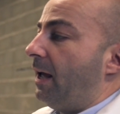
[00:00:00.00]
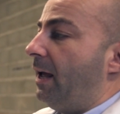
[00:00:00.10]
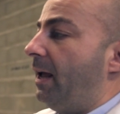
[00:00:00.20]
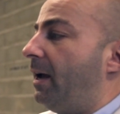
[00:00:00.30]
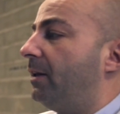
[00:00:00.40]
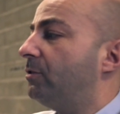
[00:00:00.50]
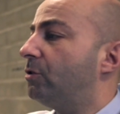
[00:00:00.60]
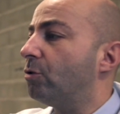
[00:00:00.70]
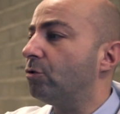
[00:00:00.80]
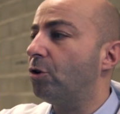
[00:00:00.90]
And the
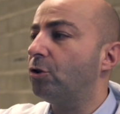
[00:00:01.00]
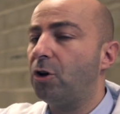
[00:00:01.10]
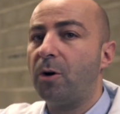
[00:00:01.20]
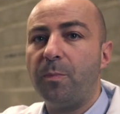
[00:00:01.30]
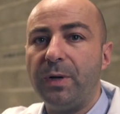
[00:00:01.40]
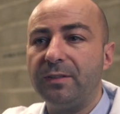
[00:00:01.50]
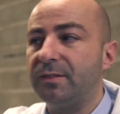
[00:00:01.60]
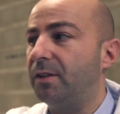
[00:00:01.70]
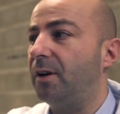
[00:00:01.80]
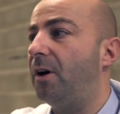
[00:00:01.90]
control top,
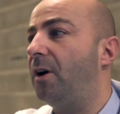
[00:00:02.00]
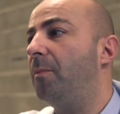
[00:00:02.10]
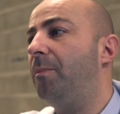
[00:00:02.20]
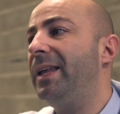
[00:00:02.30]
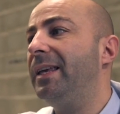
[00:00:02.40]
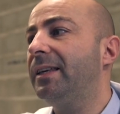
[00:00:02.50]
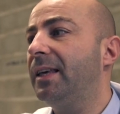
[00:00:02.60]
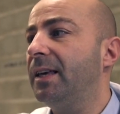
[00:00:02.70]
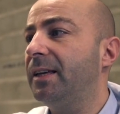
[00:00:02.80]
it's blinking